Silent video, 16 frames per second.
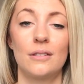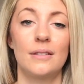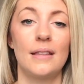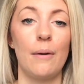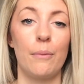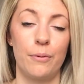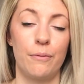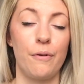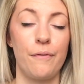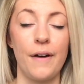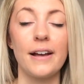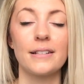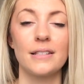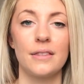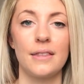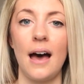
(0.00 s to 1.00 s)
that would have
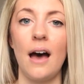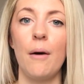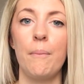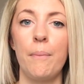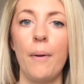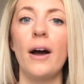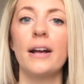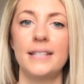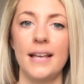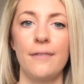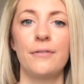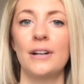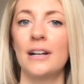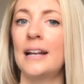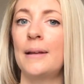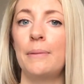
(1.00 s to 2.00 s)
affected that, but I
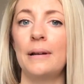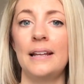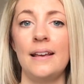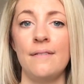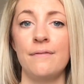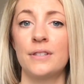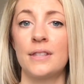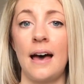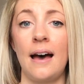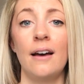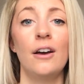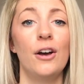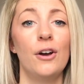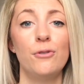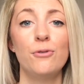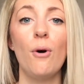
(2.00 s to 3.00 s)
definitely believed that
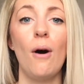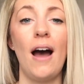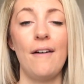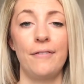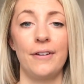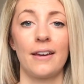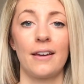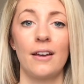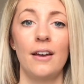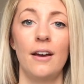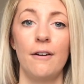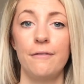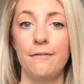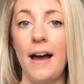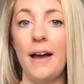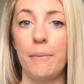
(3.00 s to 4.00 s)
not having
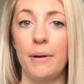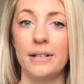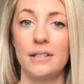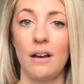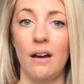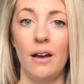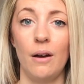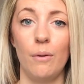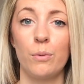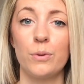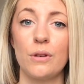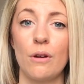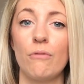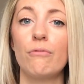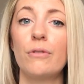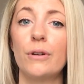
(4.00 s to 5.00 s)
fat in my diet was
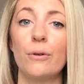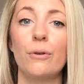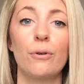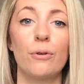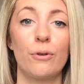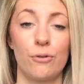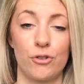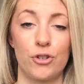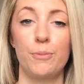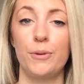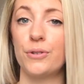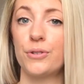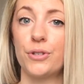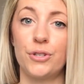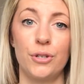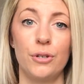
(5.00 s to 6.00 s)
a real
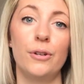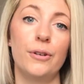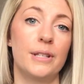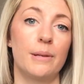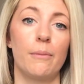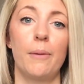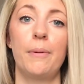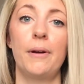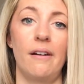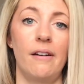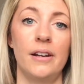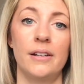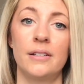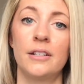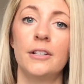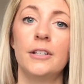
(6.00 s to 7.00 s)
contributor to losing my
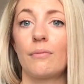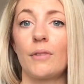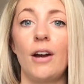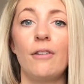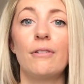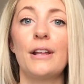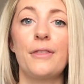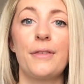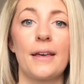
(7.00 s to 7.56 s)
period. I really